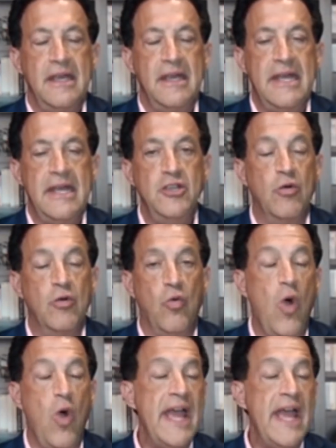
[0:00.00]
and you were
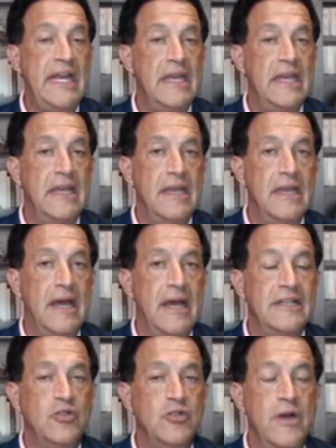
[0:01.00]
white,
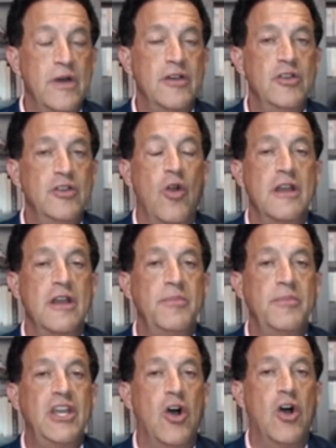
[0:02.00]
on Twitter, you'd already
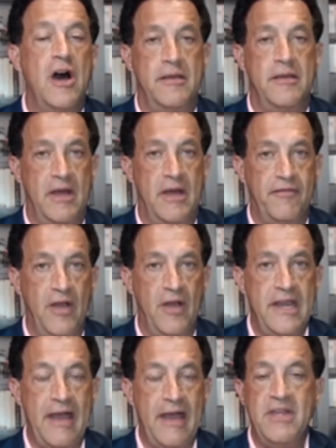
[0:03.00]
be gone, my
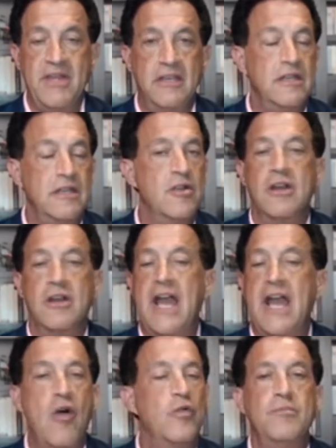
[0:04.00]
friend. I mean, your
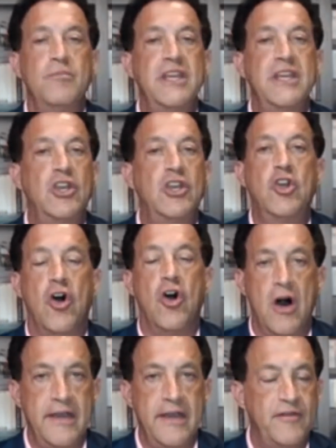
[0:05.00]
account would be
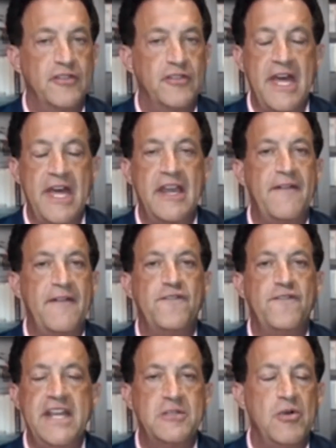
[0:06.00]
gone. If you said it on
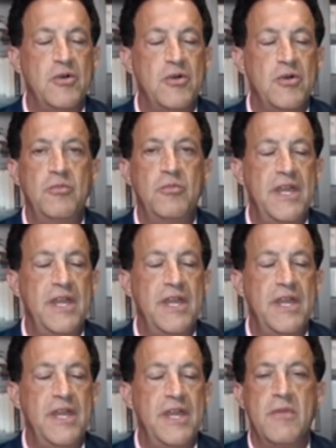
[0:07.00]
Facebook, you'd be on
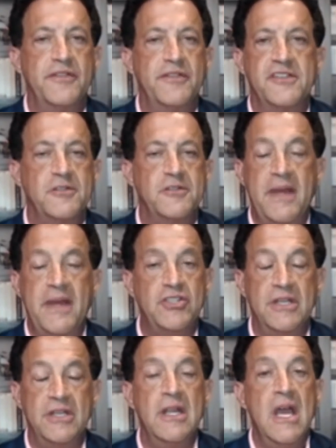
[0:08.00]
a one-month
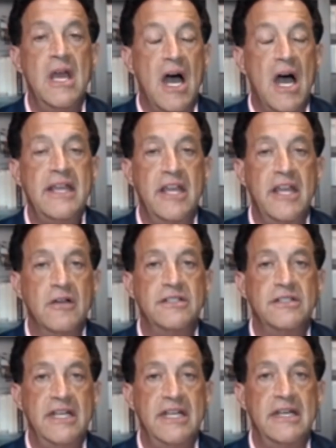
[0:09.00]
suspension. I
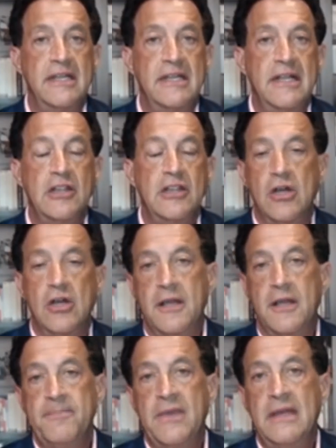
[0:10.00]
guarantee it.
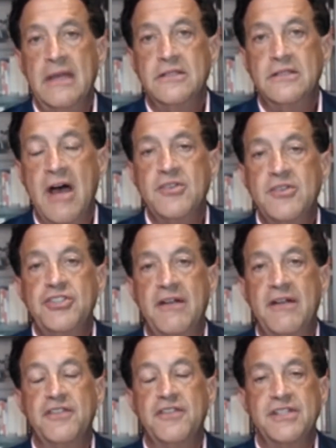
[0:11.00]
Look, Thomas
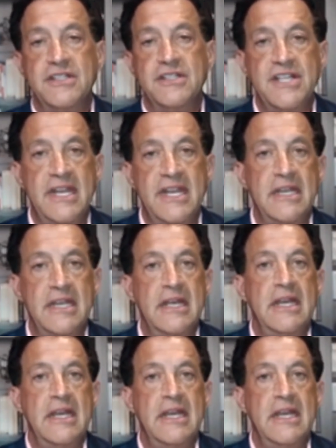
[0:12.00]
Jefferson said it